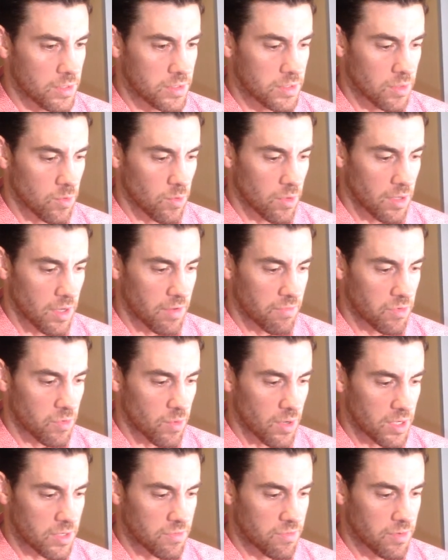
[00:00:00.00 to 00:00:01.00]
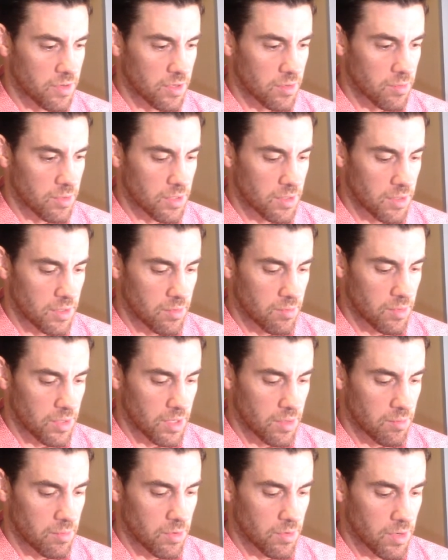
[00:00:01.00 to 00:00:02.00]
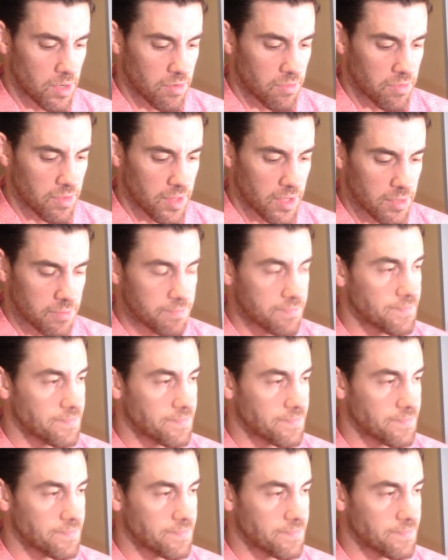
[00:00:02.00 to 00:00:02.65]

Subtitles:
So we'll have to watch film and be ready for that.